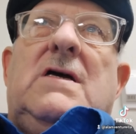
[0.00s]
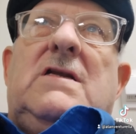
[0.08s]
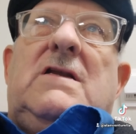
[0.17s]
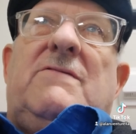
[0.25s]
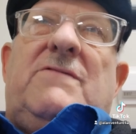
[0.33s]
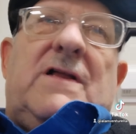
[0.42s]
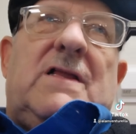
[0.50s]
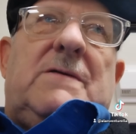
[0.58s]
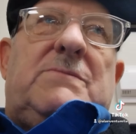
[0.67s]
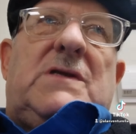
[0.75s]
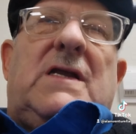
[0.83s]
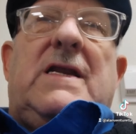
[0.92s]

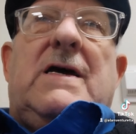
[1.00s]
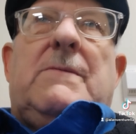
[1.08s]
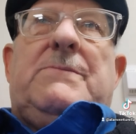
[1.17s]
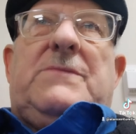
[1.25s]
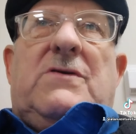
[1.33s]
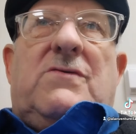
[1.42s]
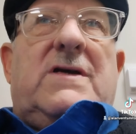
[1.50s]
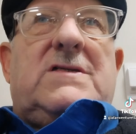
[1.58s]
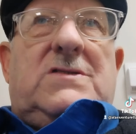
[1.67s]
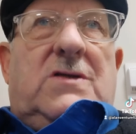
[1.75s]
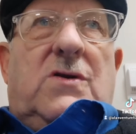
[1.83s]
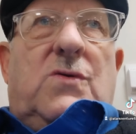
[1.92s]
developed and helped the
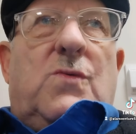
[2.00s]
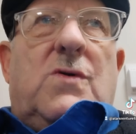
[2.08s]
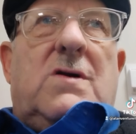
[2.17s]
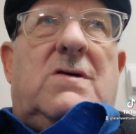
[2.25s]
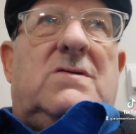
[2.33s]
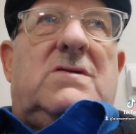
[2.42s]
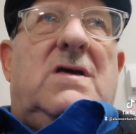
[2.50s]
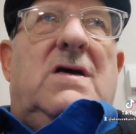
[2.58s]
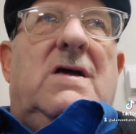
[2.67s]
rest of the world.